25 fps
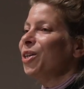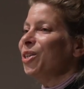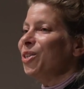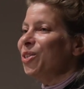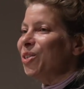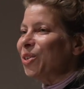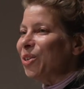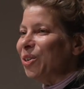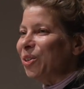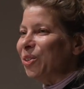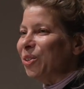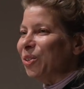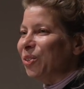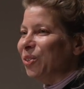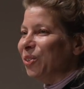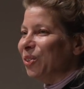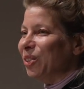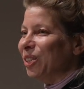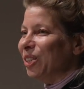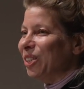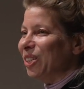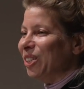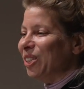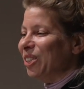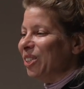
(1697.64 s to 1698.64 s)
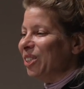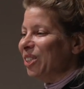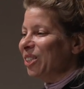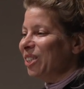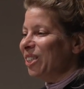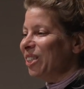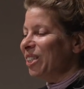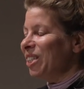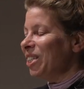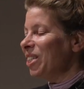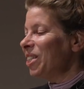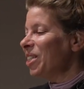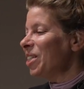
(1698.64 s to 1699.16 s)
So
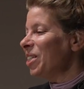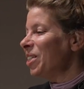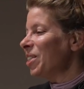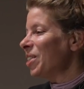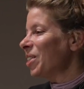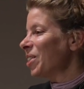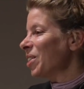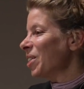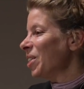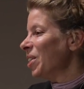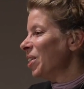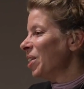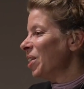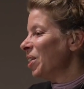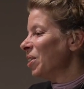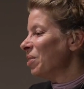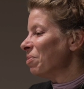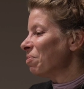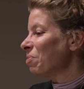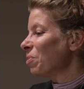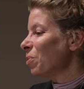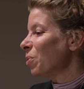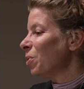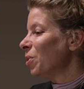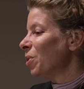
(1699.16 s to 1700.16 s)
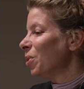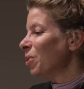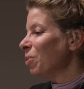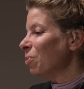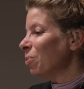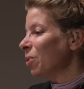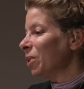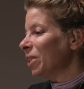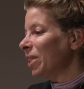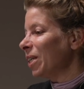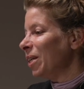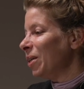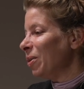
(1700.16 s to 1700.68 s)
this is
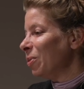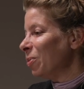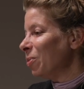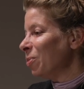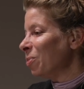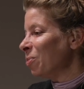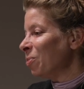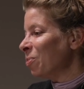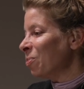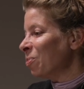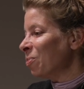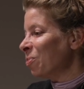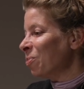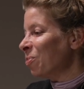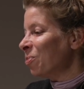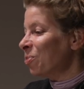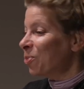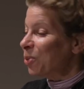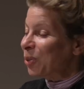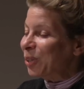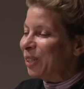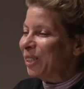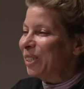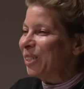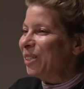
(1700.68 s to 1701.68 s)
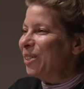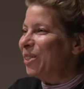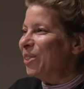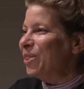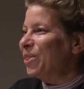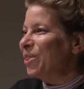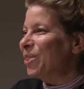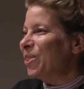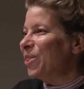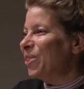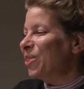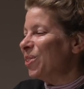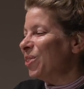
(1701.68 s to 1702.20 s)
what I wanted
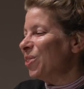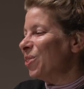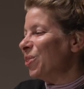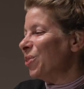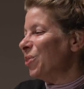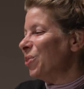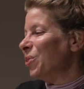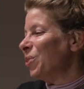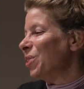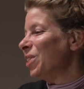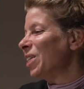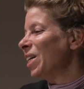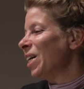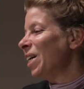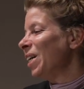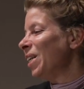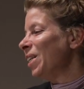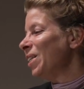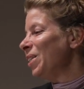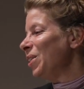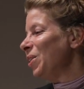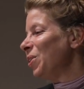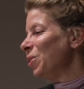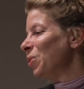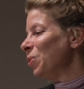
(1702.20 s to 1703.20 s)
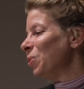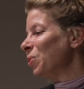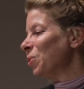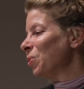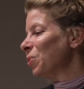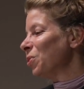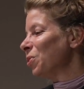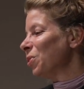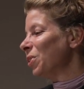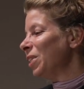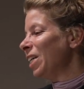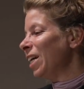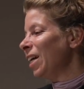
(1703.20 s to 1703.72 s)
to tell you
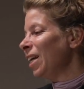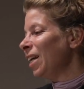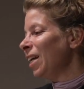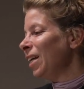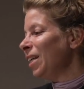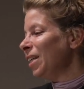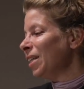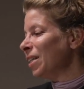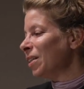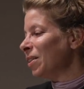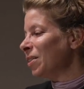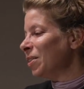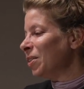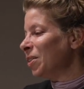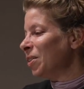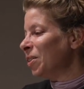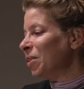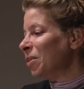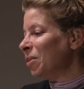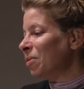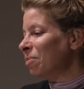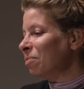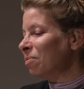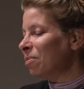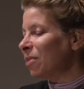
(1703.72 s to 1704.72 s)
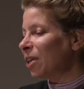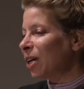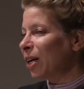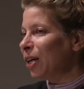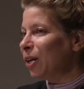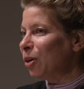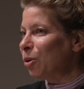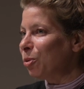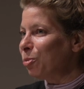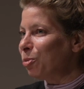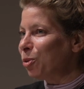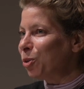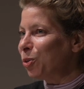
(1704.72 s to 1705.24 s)
today. I
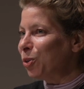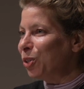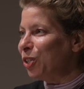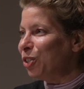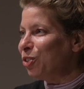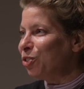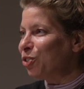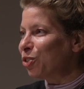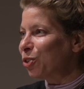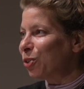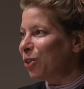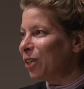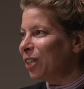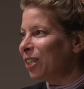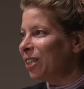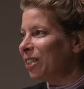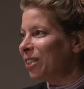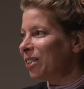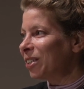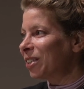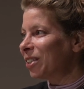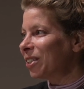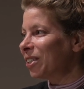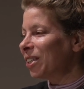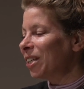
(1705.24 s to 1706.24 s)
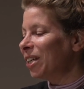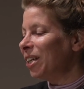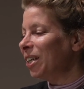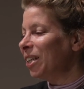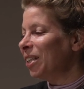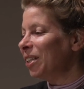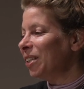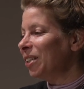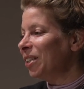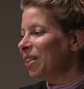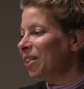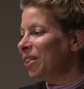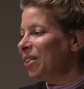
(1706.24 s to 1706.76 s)
hope you enjoyed it,
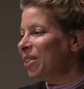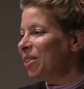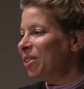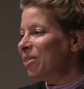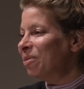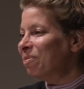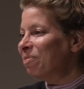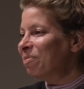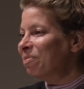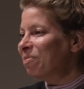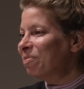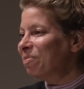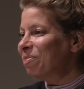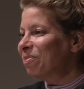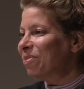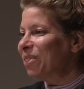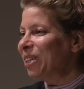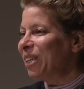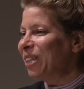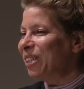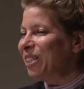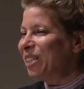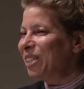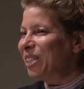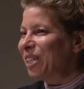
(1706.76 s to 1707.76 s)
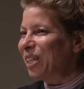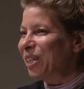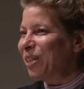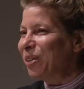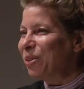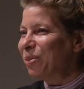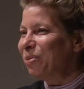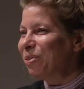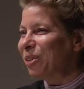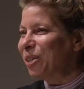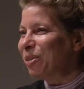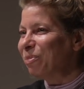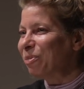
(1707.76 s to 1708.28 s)
and yeah, thank
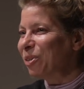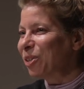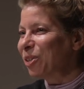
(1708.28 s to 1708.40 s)
you very